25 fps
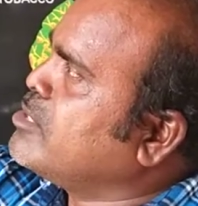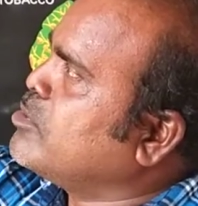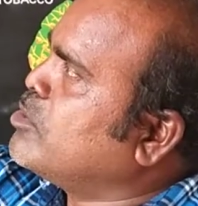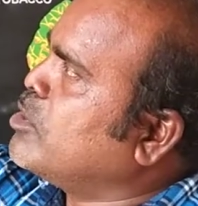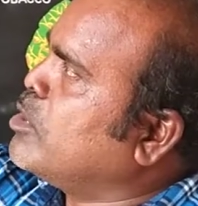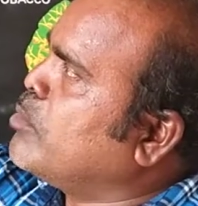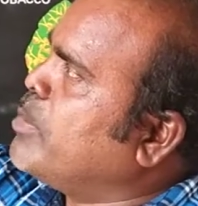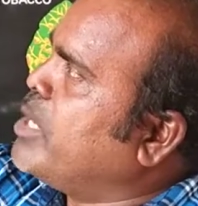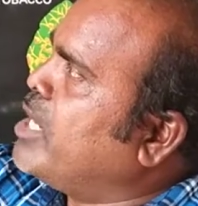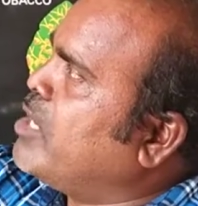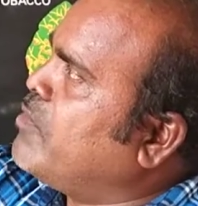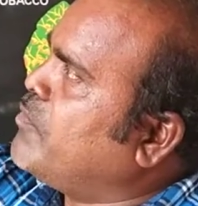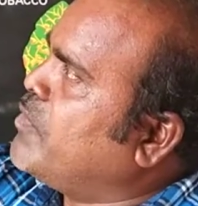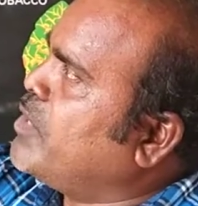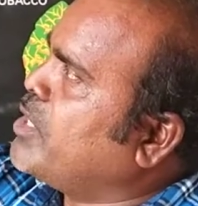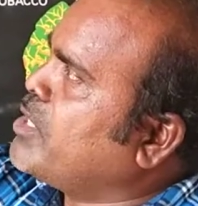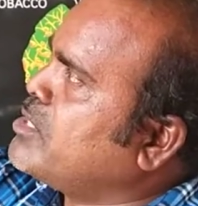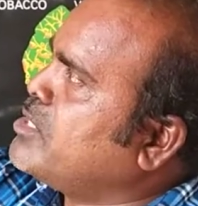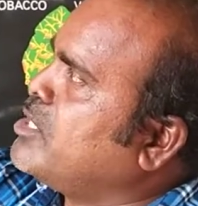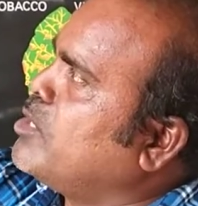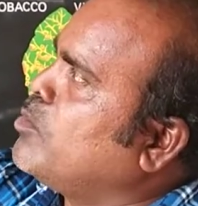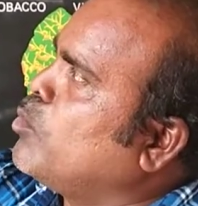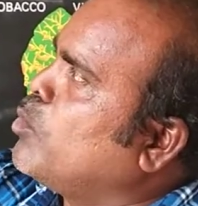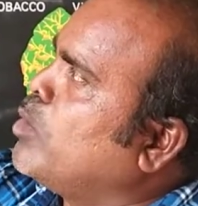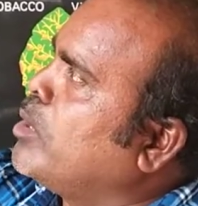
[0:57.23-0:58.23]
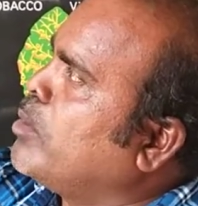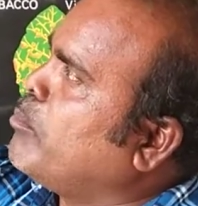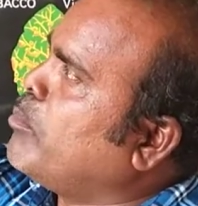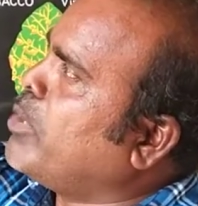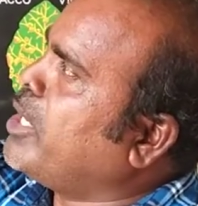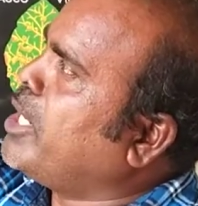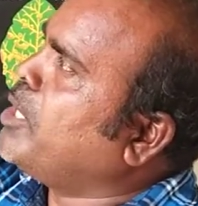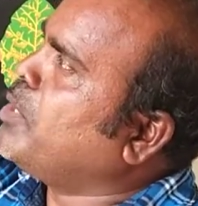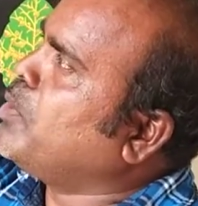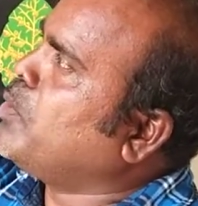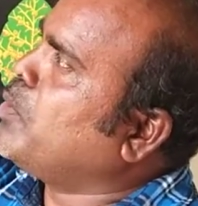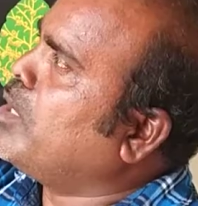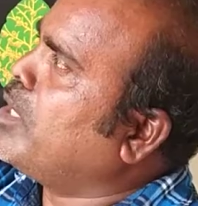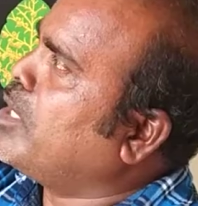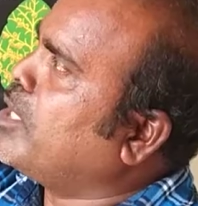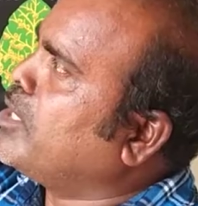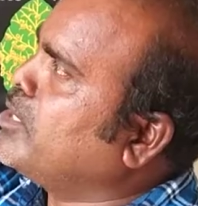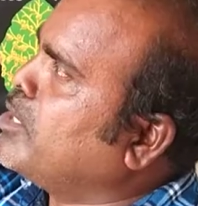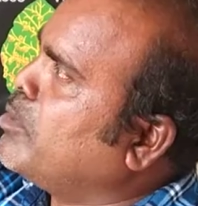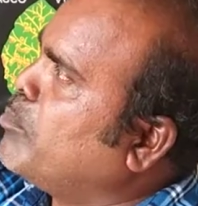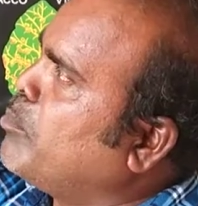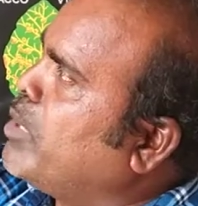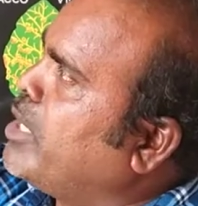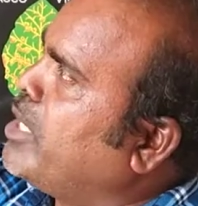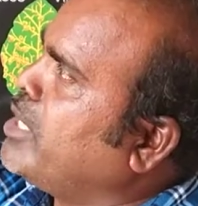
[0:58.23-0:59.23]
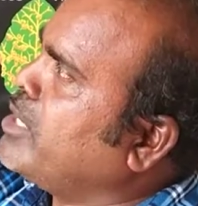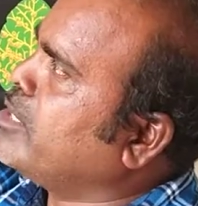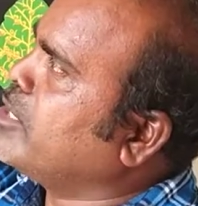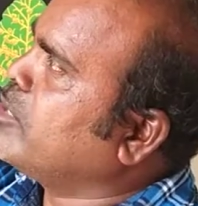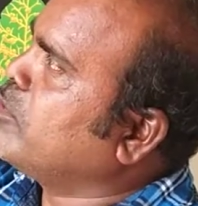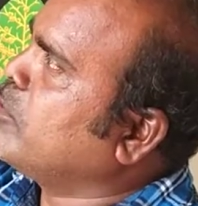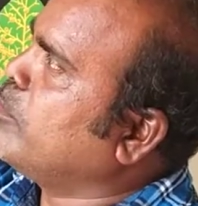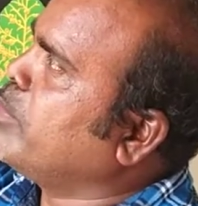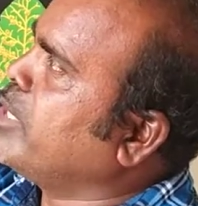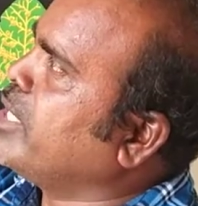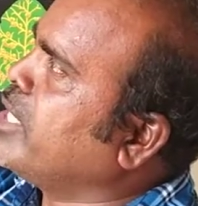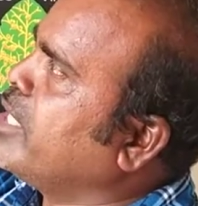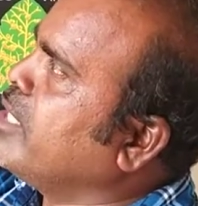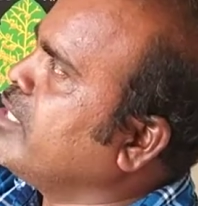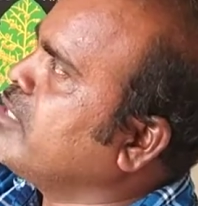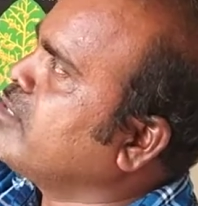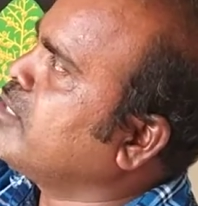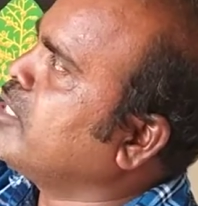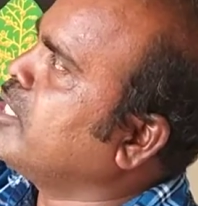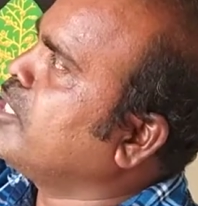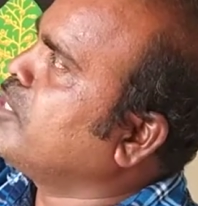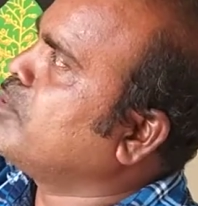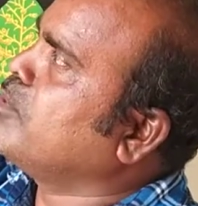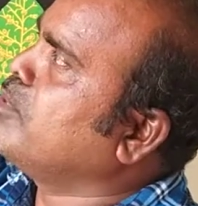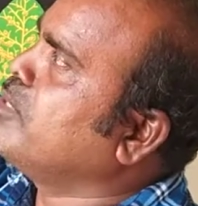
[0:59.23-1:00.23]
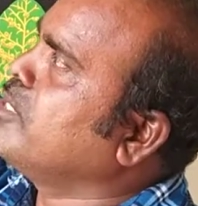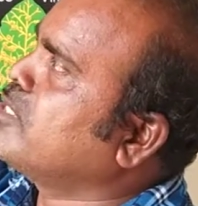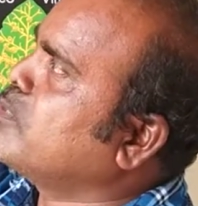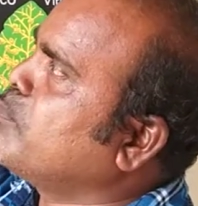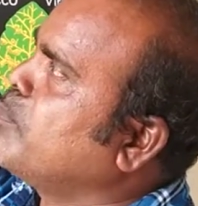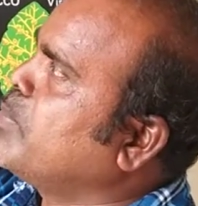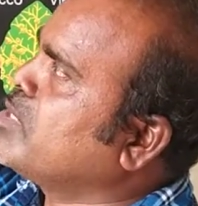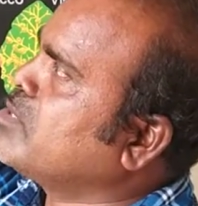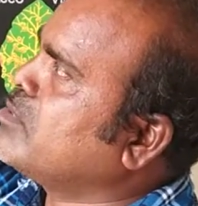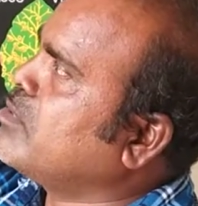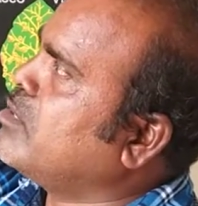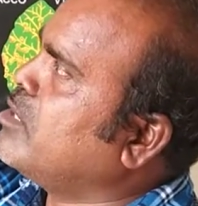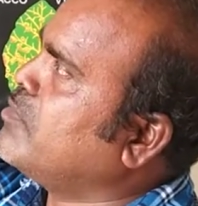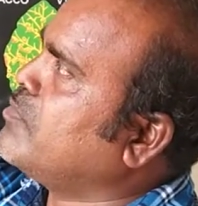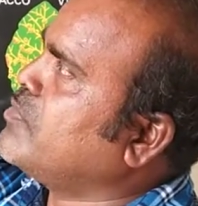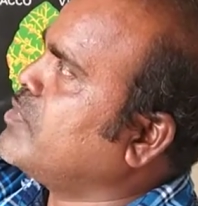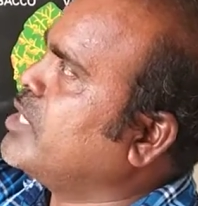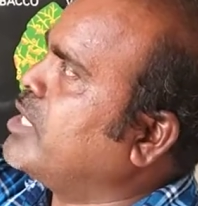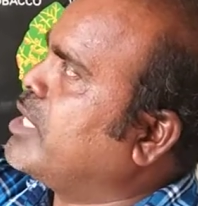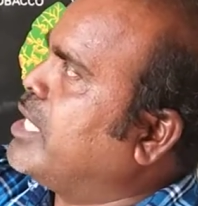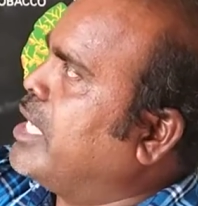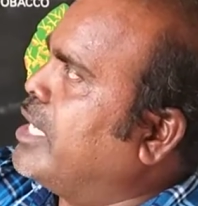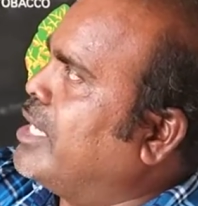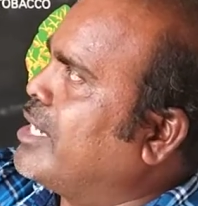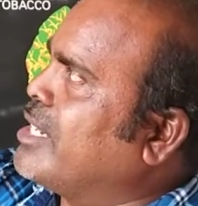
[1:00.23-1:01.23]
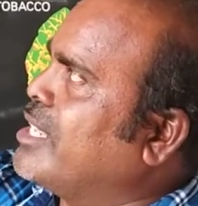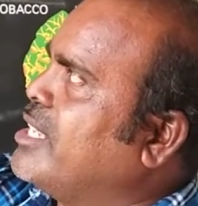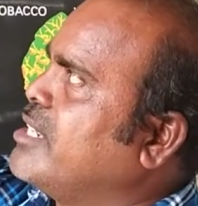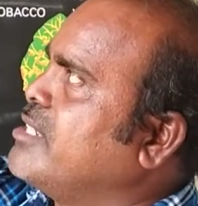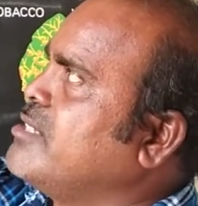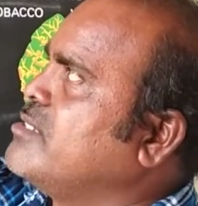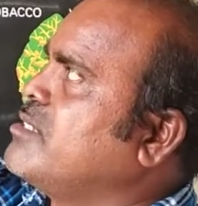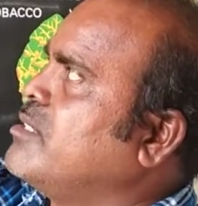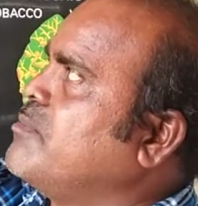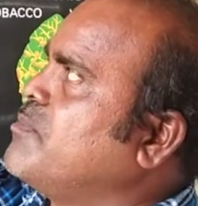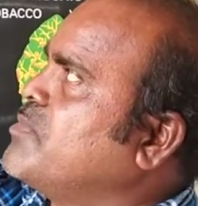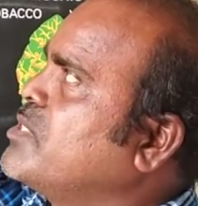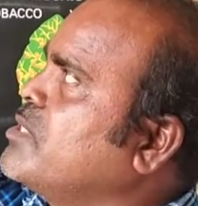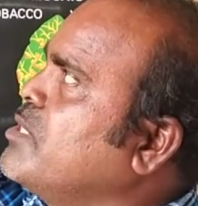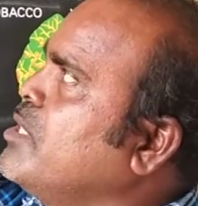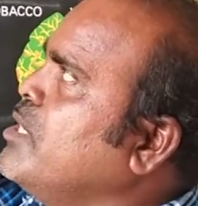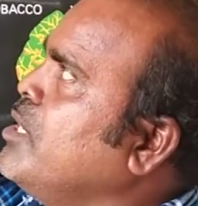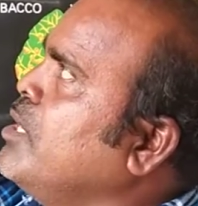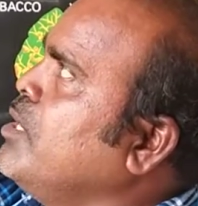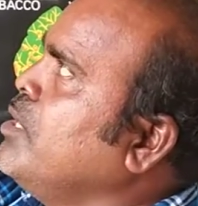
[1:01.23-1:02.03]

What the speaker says: It will be affected one plant to another plant. It will be easily to dispersal of the organisms.